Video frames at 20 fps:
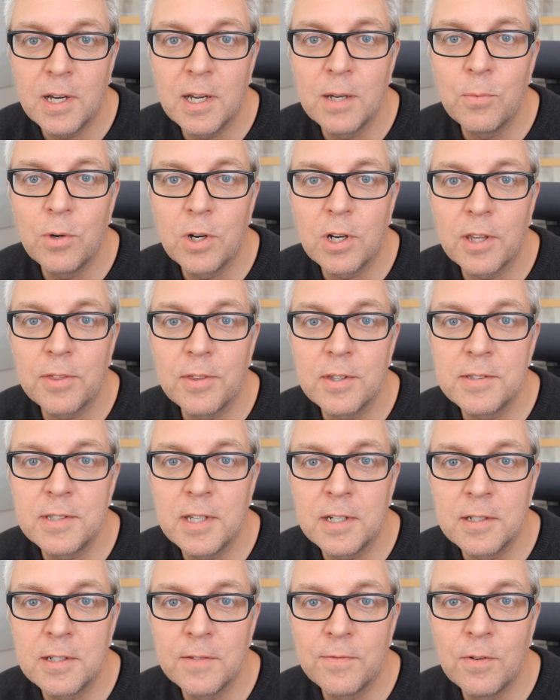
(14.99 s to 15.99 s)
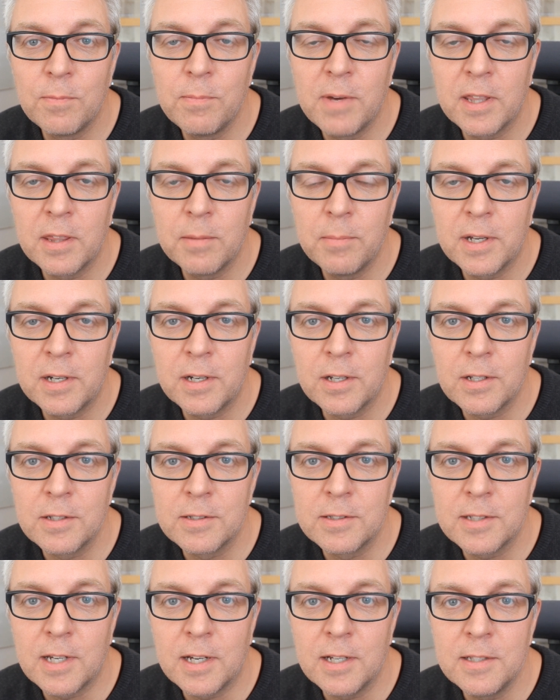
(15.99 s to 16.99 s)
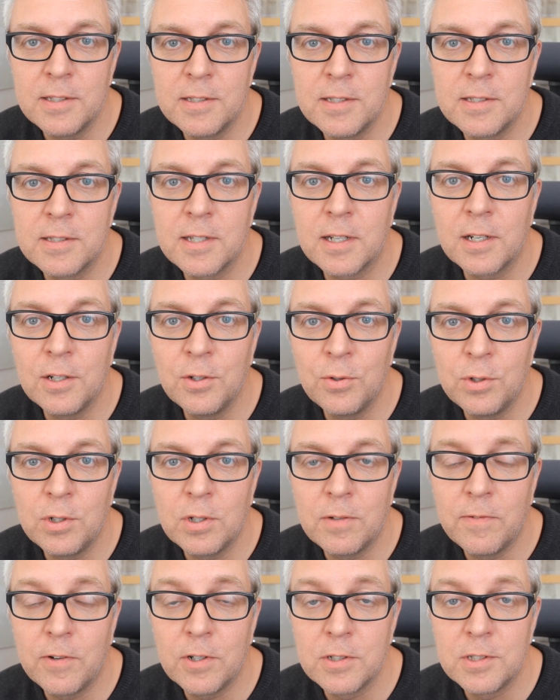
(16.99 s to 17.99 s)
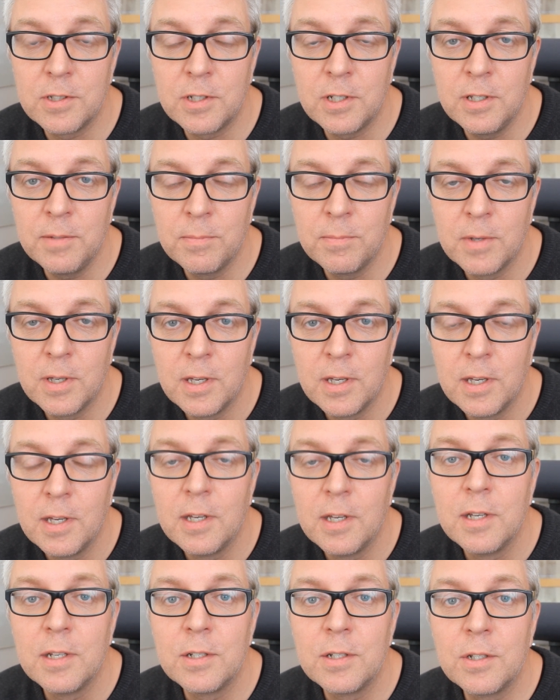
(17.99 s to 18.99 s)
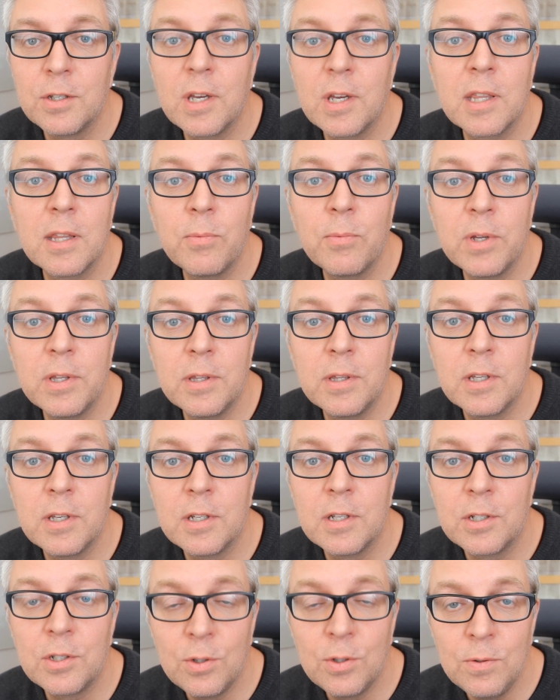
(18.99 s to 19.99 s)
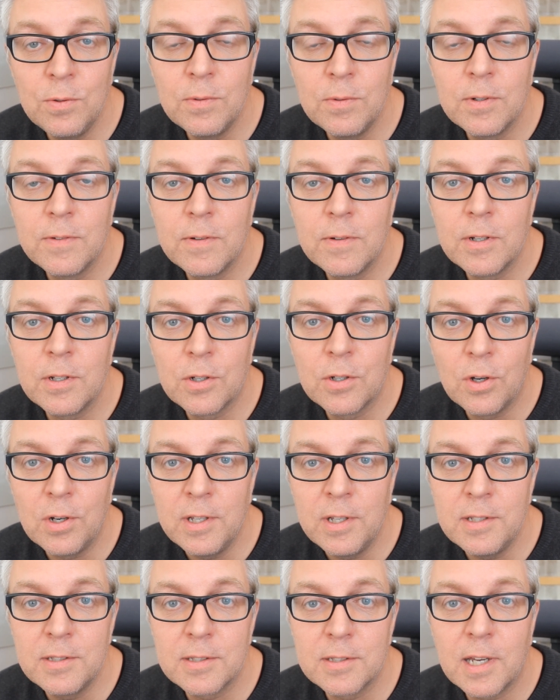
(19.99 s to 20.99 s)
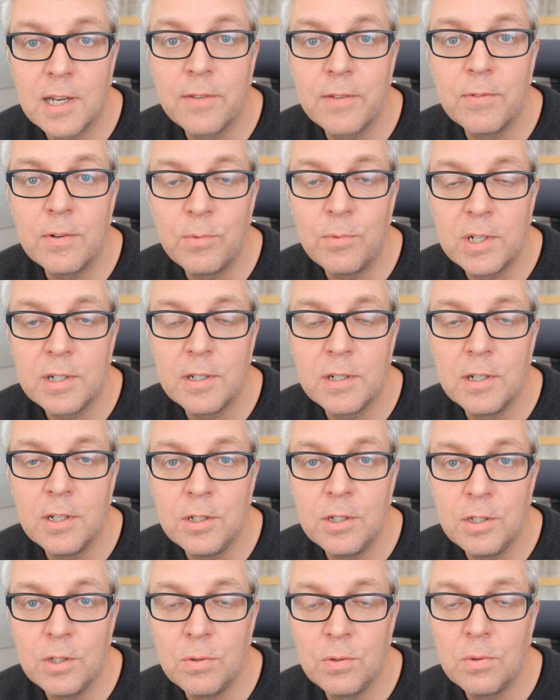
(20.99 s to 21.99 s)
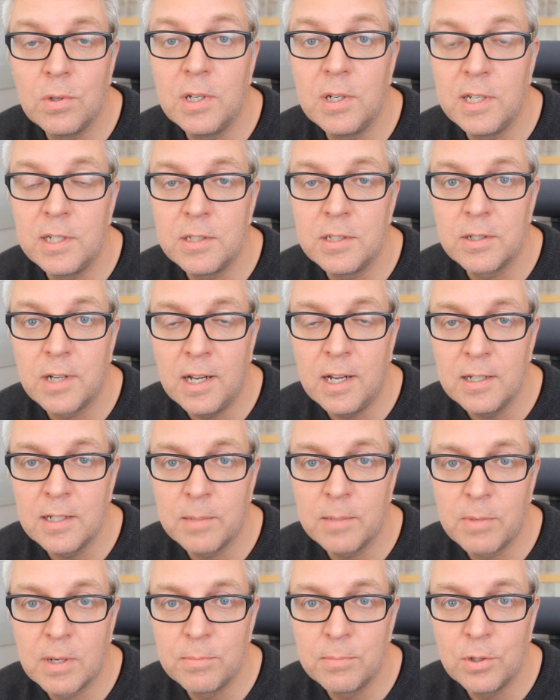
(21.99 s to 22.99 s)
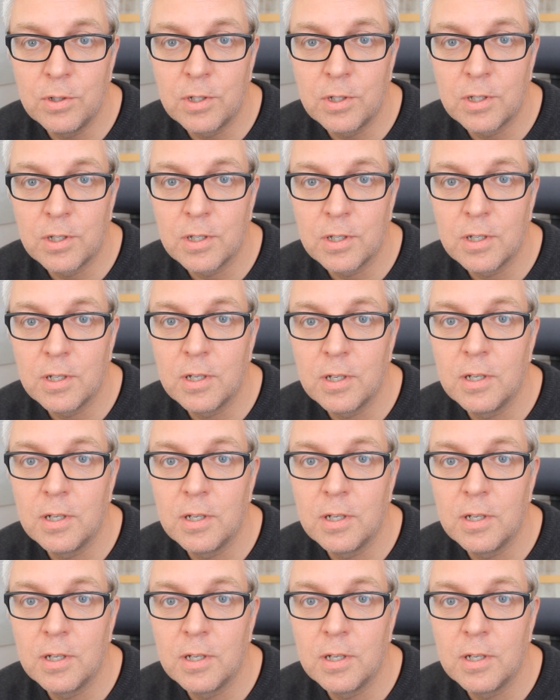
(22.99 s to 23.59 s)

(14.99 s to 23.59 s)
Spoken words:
I work at the Center for Mathematical Sciences at Lund University. Together with two colleagues, I've written a new linear algebra book.